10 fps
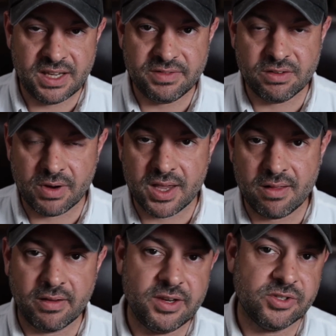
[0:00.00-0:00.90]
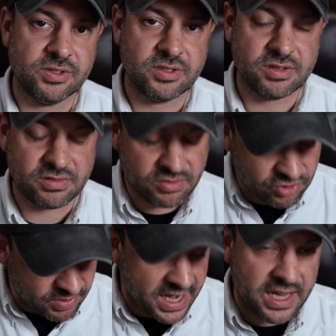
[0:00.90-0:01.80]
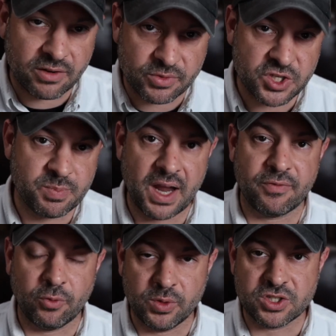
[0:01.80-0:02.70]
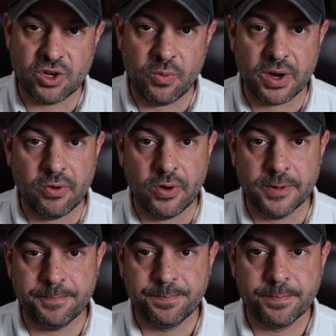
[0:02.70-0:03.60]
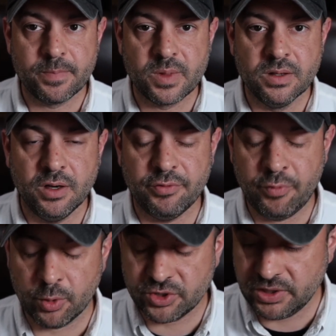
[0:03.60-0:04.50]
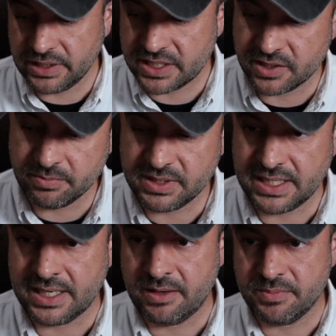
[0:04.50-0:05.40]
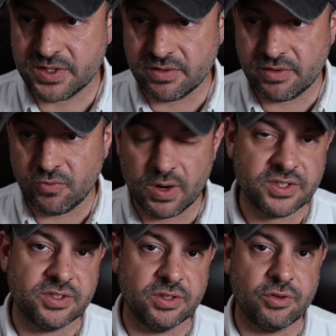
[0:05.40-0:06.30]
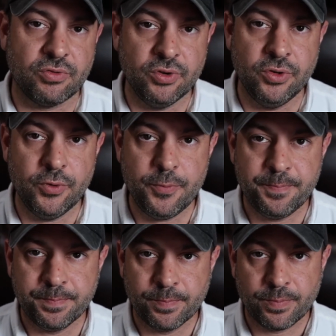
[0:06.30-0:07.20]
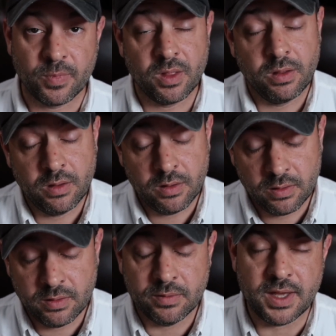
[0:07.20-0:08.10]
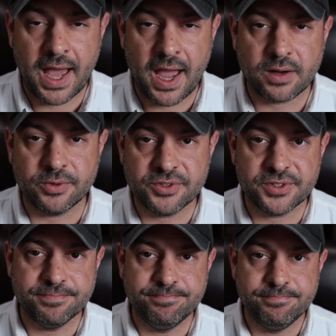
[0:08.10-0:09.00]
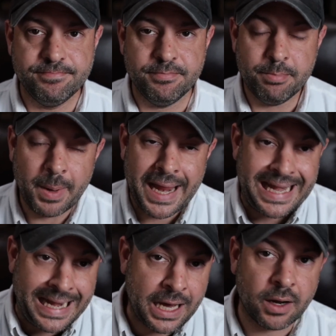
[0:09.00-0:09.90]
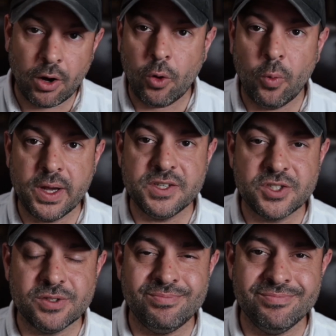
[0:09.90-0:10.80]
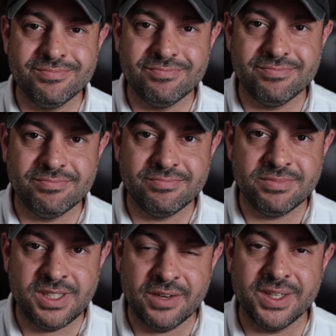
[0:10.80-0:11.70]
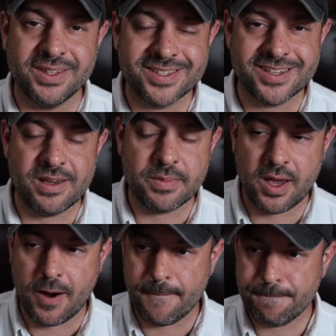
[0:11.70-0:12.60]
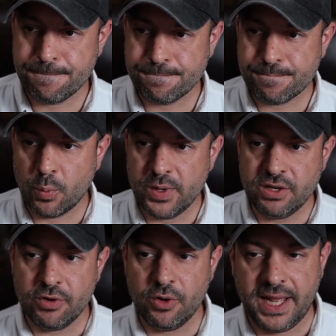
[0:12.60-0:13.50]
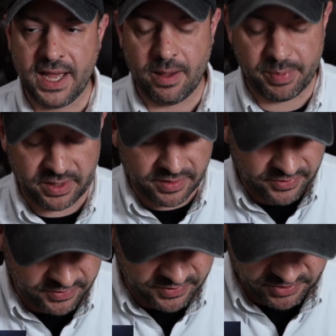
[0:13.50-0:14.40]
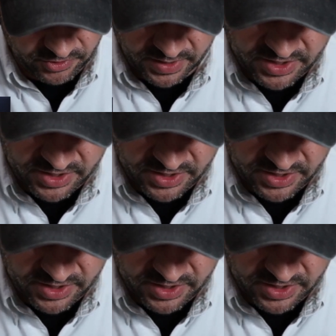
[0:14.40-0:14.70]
regulations, training, and respect for what's going on. Unfortunately, sometimes the rest of the crew, the actors, might not always give it the same care. We don't know what happened in this situation